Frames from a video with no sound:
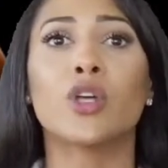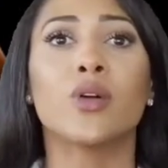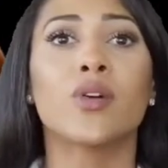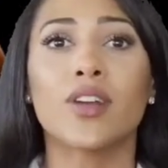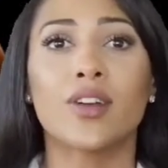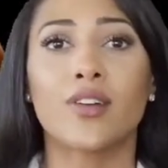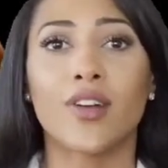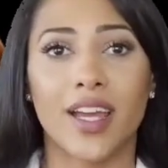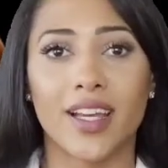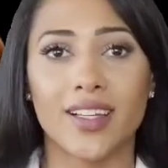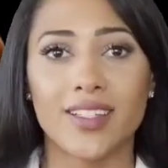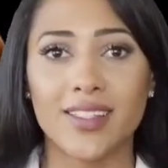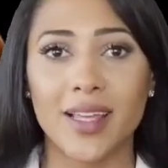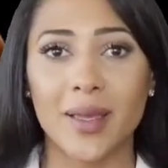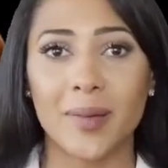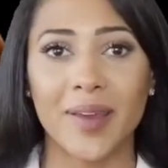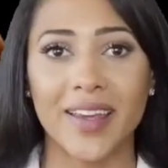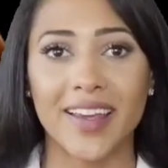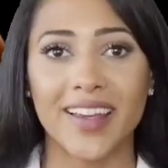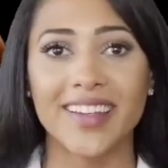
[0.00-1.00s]

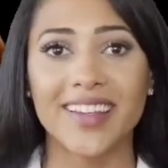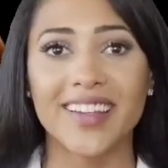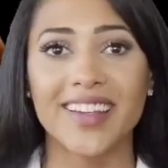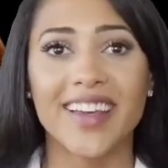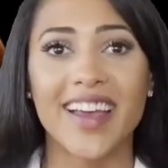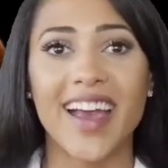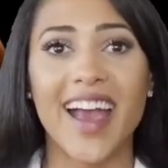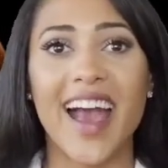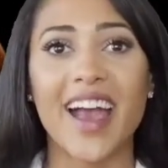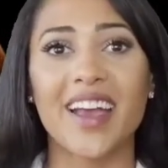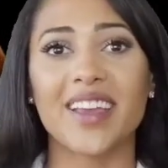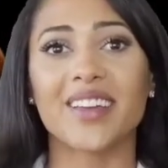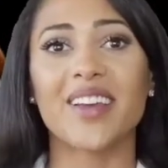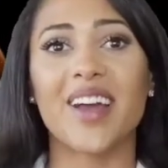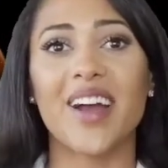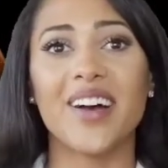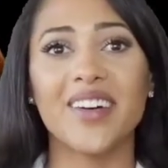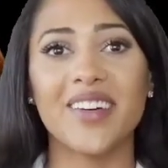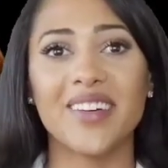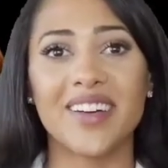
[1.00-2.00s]
Aging. When women
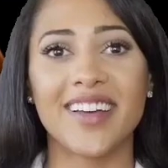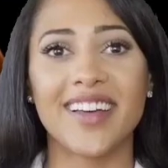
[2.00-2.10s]
undergo